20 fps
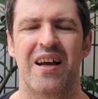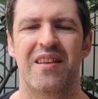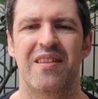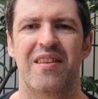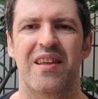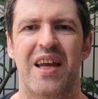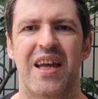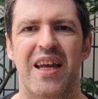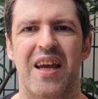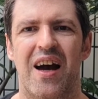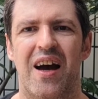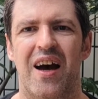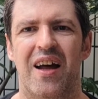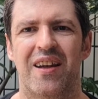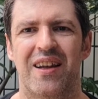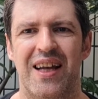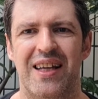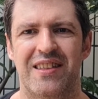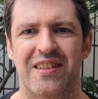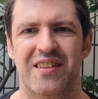the
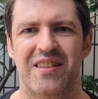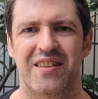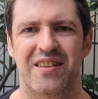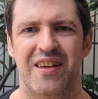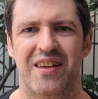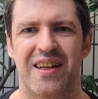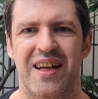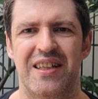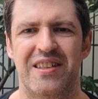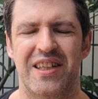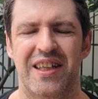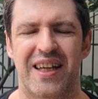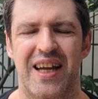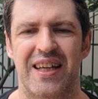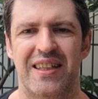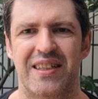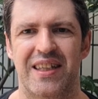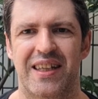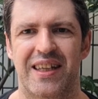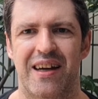unlettered and
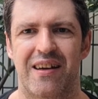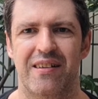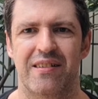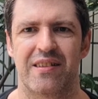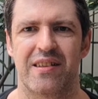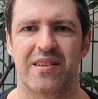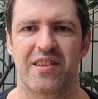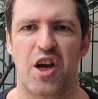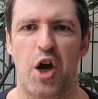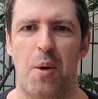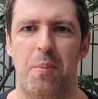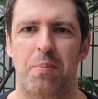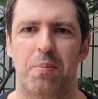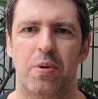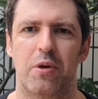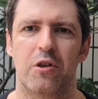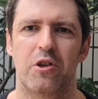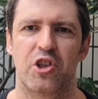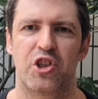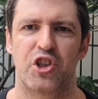educated characters are
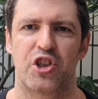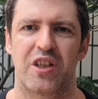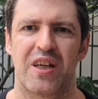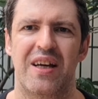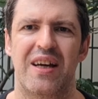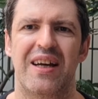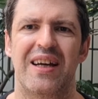pushed